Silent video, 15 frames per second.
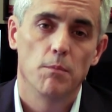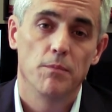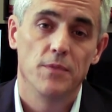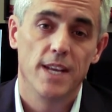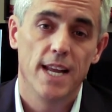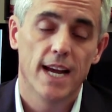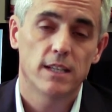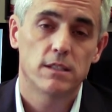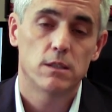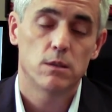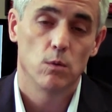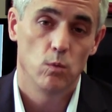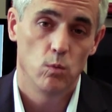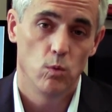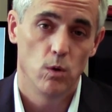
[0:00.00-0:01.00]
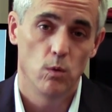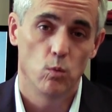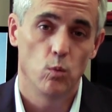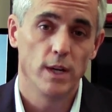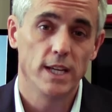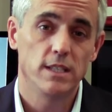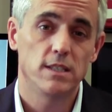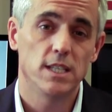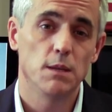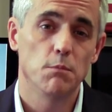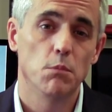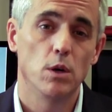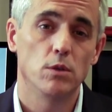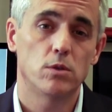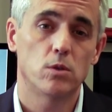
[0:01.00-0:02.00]
Next, what we see
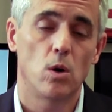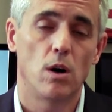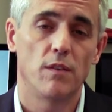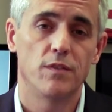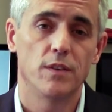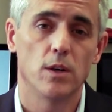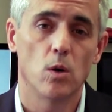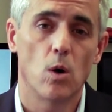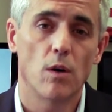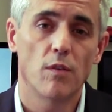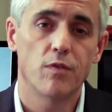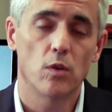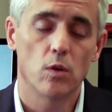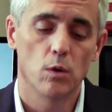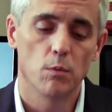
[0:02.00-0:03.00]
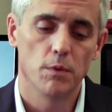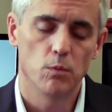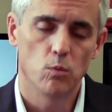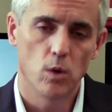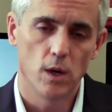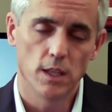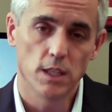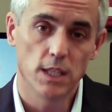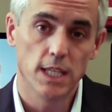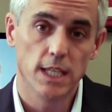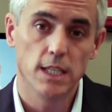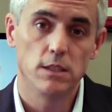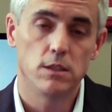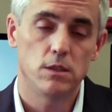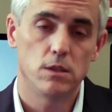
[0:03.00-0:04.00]
most often in our firm and what
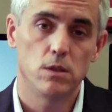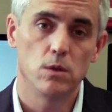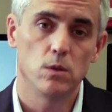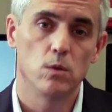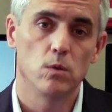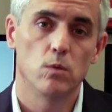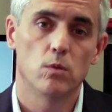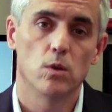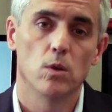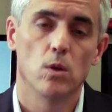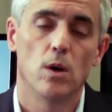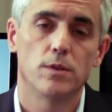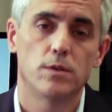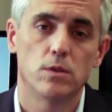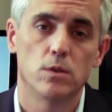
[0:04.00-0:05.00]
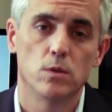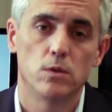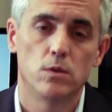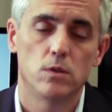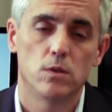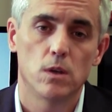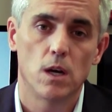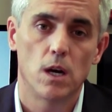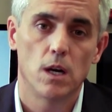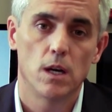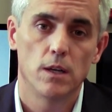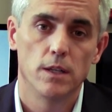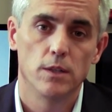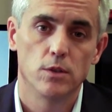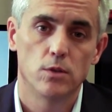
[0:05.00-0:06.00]
leads to the lawsuits
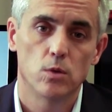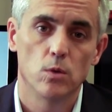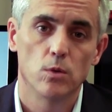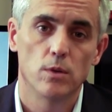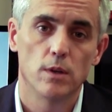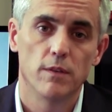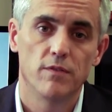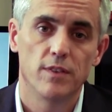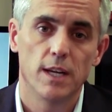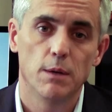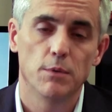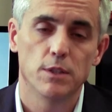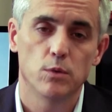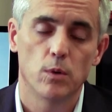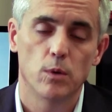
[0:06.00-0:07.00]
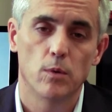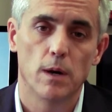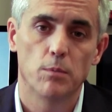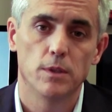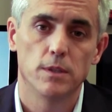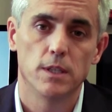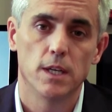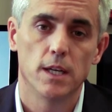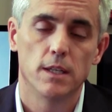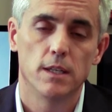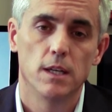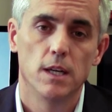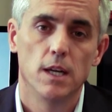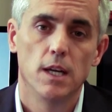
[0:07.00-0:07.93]
in children and families we represent